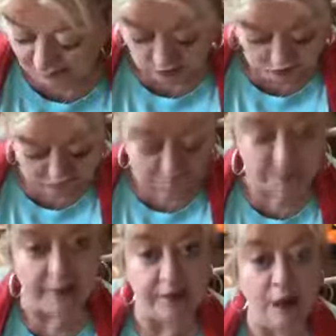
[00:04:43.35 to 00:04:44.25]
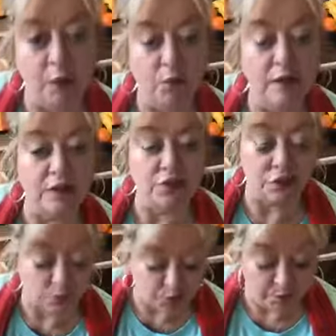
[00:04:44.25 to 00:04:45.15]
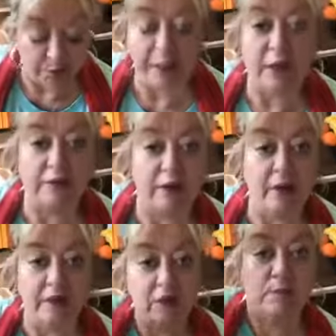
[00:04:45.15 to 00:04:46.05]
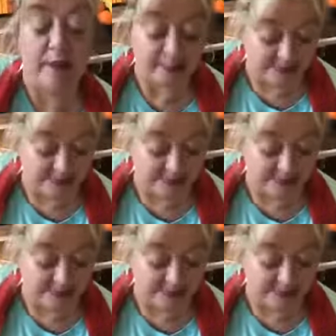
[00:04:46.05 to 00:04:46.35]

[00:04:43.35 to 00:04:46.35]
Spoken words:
to it, but not where it just, when you put it on there, it just makes